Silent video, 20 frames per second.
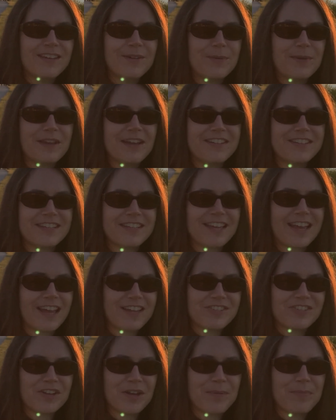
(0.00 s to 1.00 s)
We got to
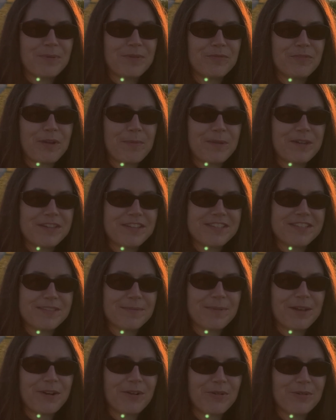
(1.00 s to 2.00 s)
catch up and reminisce
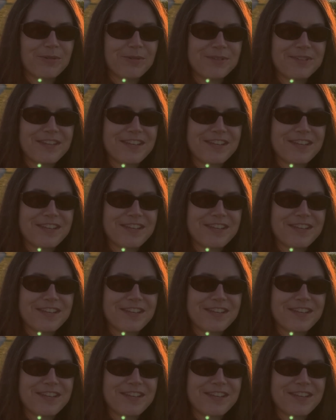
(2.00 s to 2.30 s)
about our old